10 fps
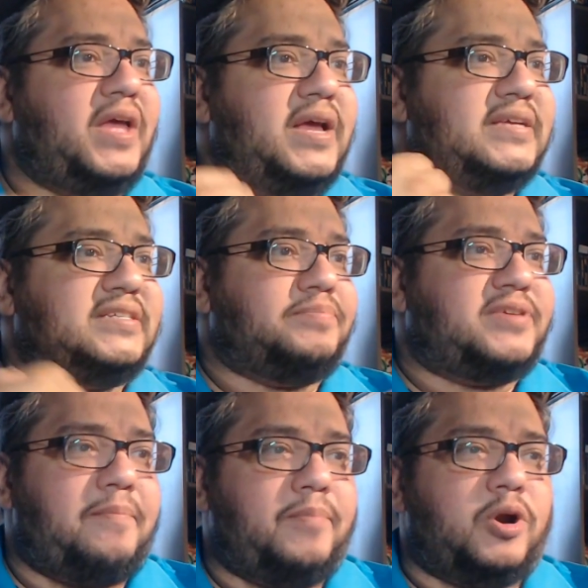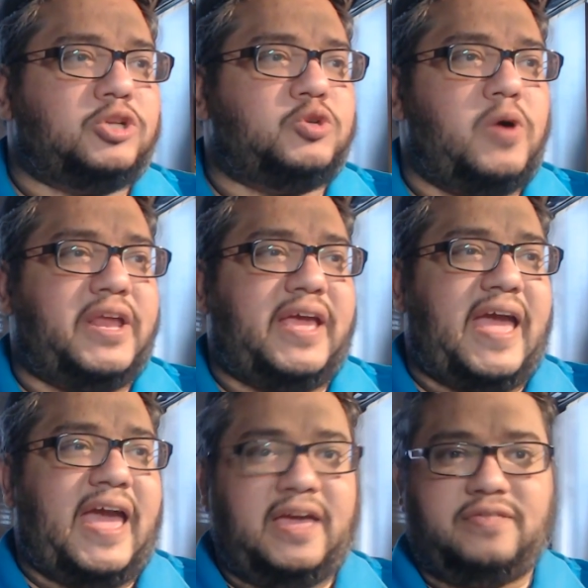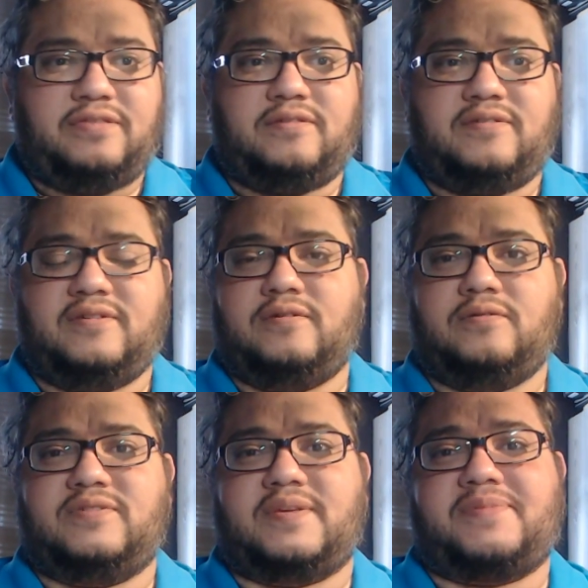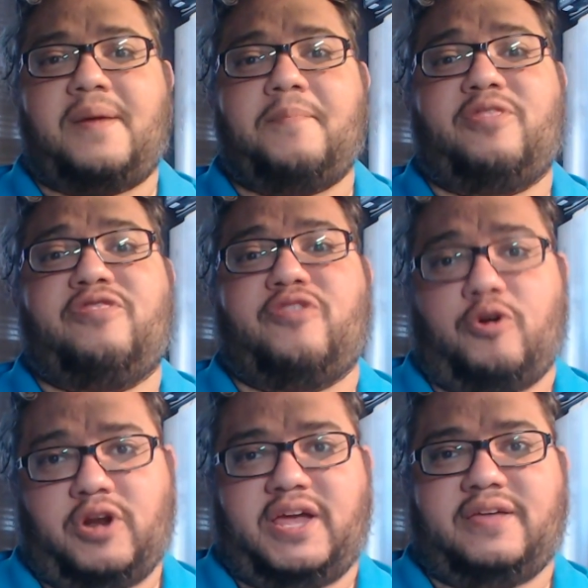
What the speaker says: September 28th to September 30th.